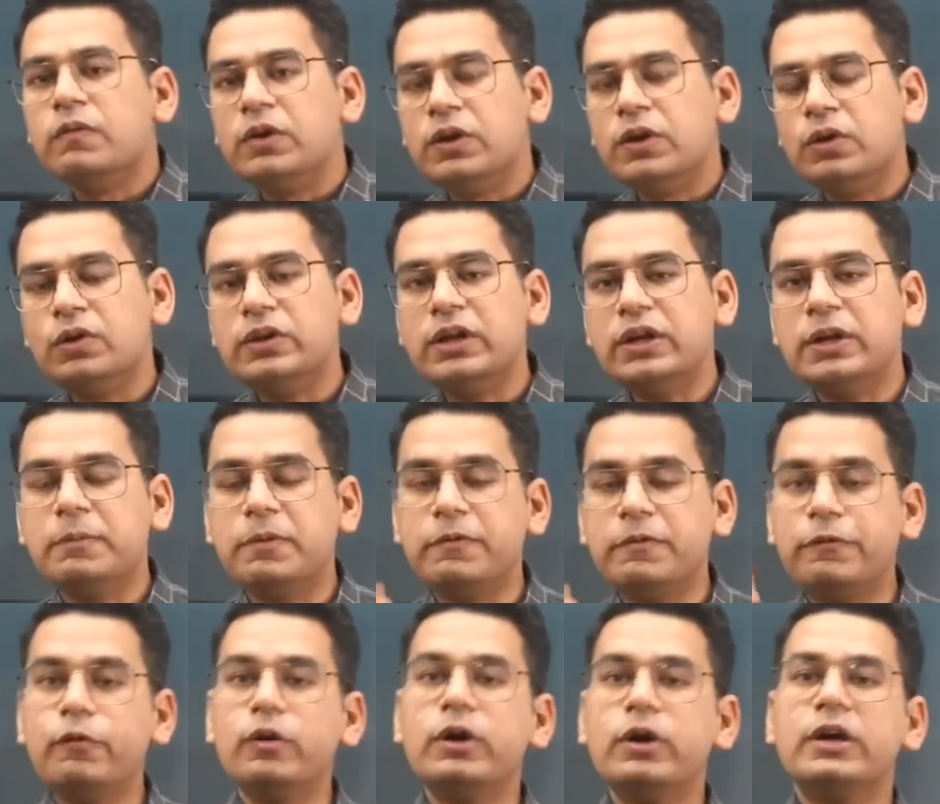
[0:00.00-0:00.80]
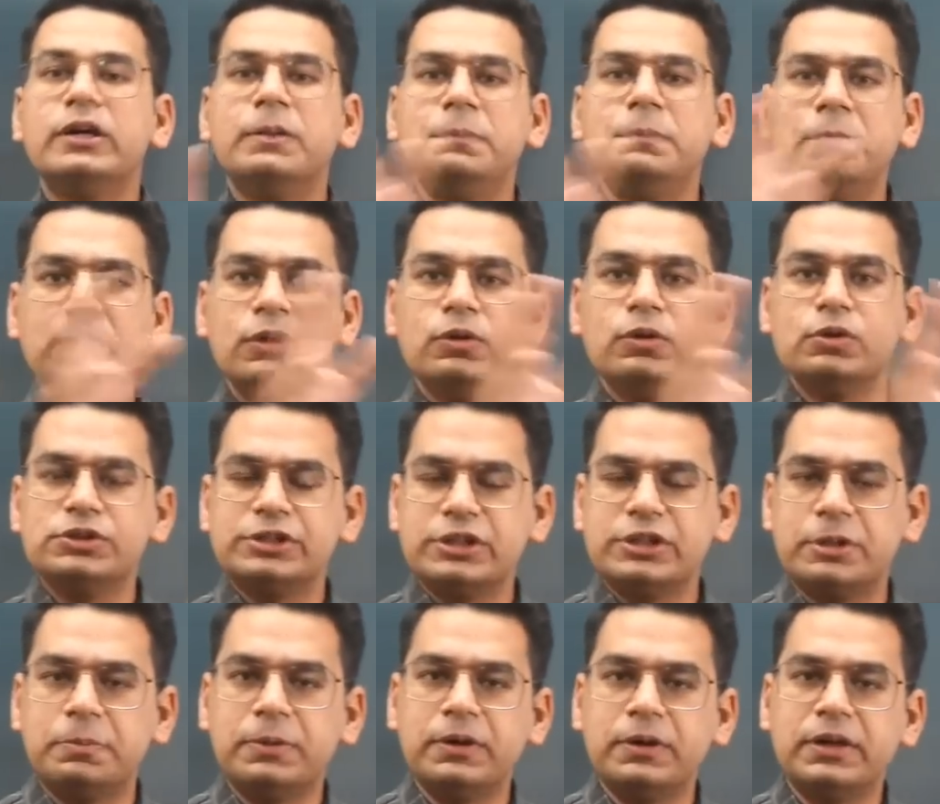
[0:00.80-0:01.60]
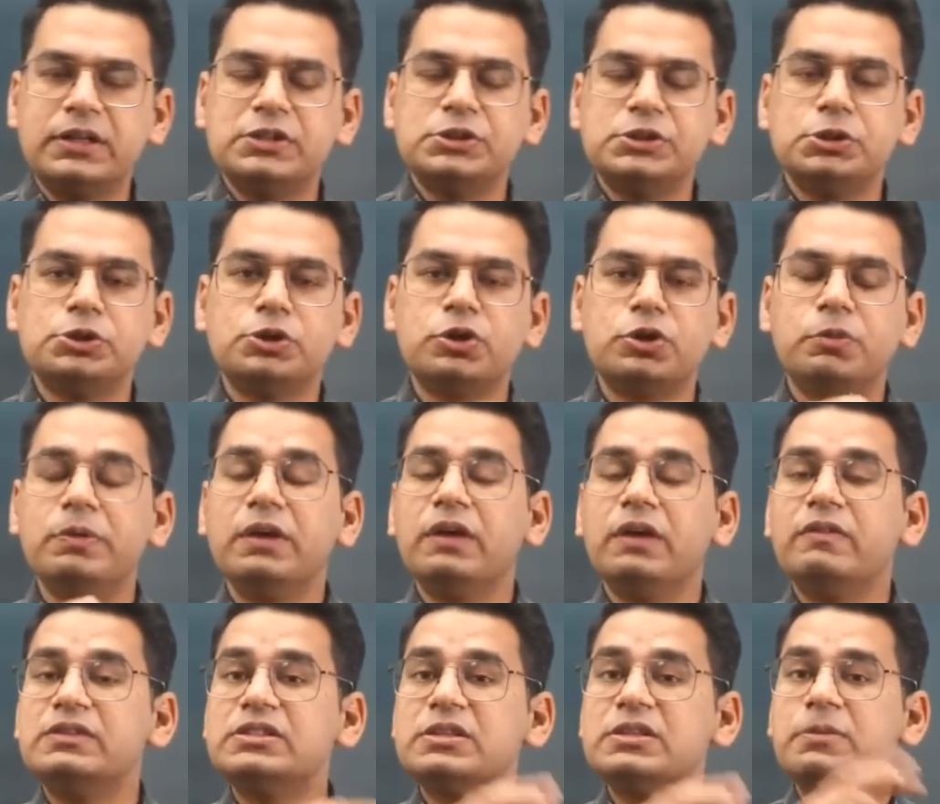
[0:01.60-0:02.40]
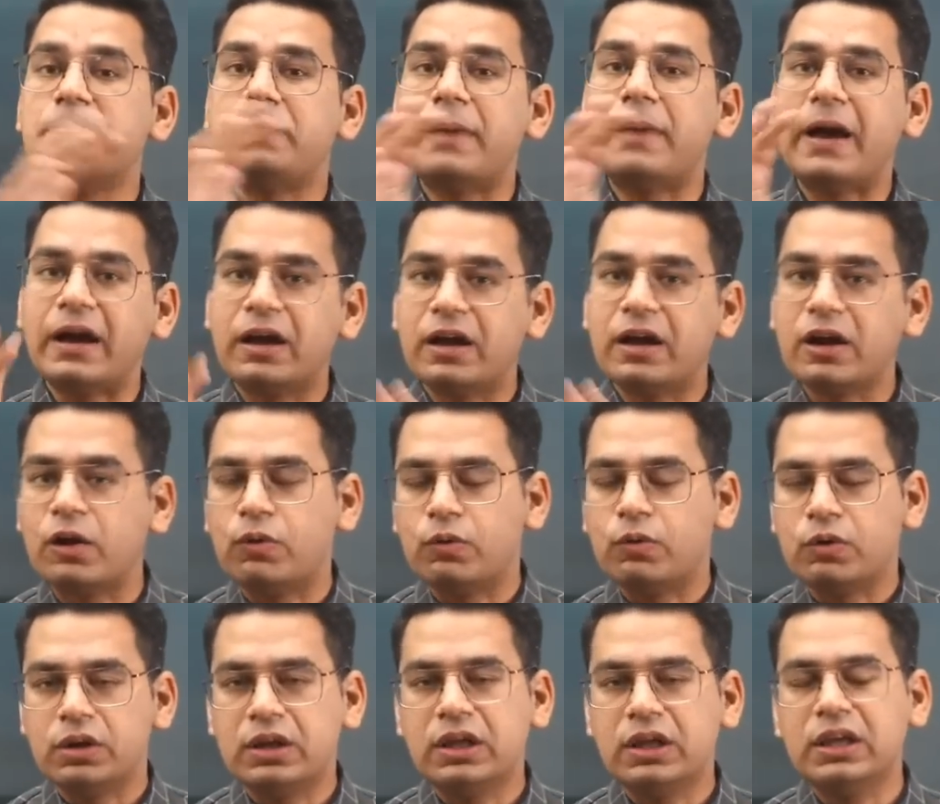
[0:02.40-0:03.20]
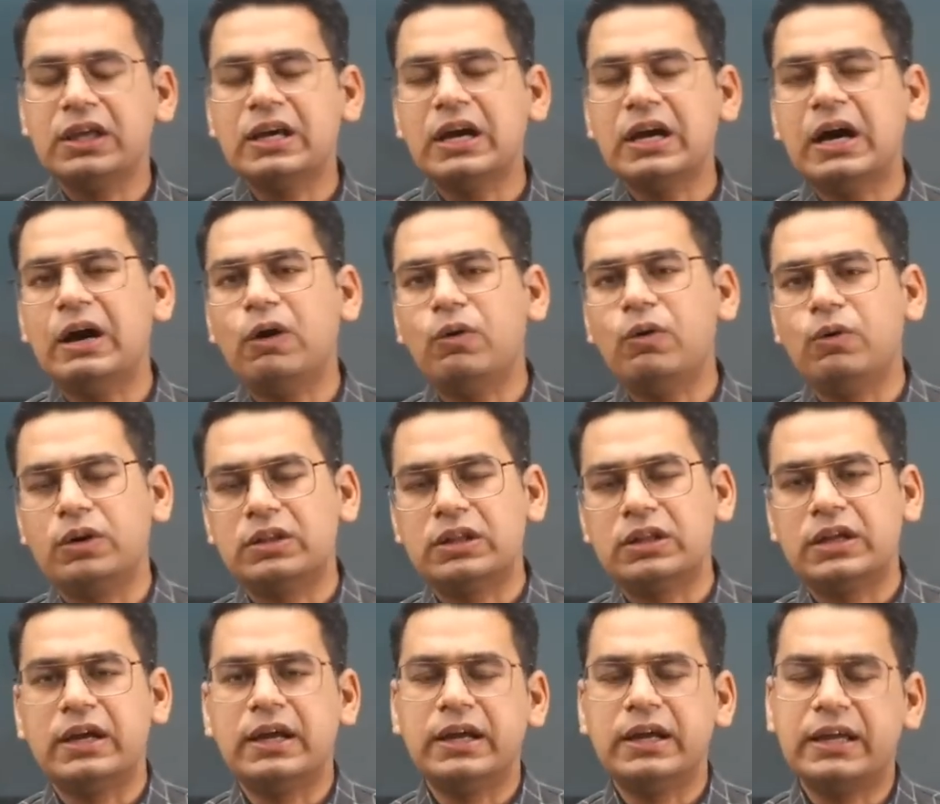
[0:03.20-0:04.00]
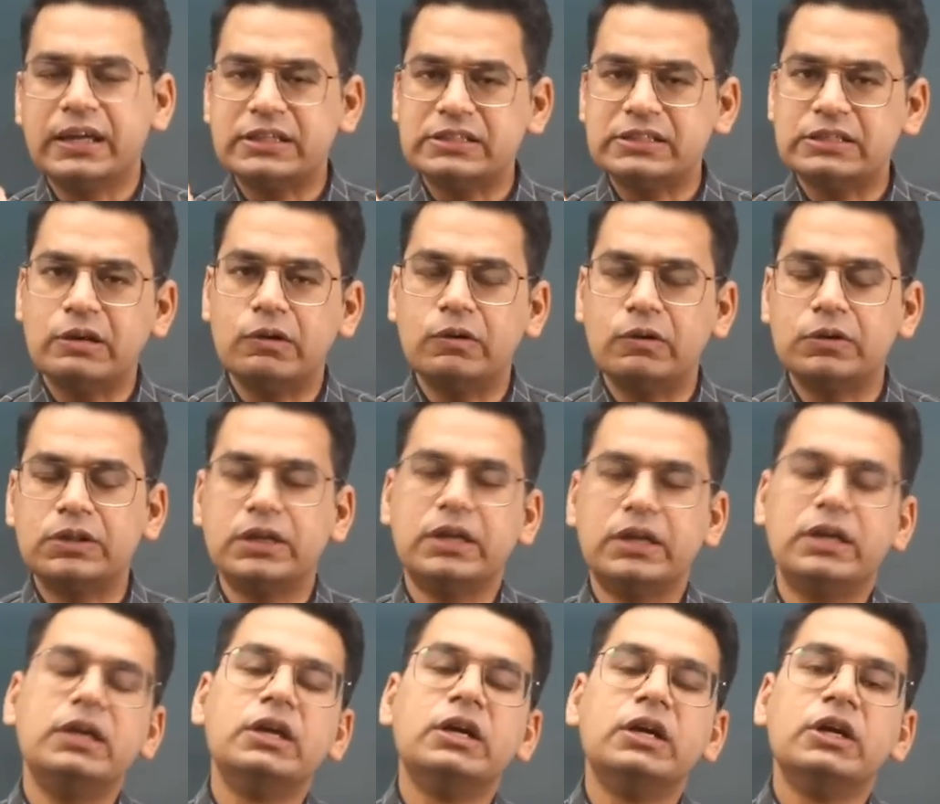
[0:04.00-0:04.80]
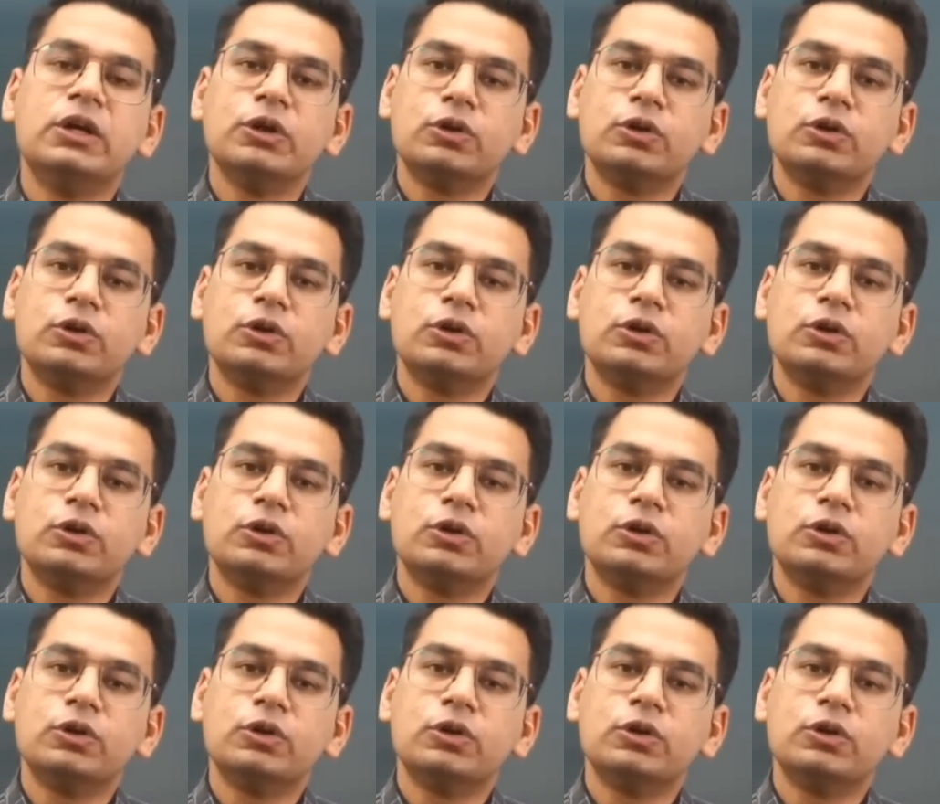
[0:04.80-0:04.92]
We know that before attempting those chapter tests, you should be given some background. Ki kya hota hai, kaisa hota hai.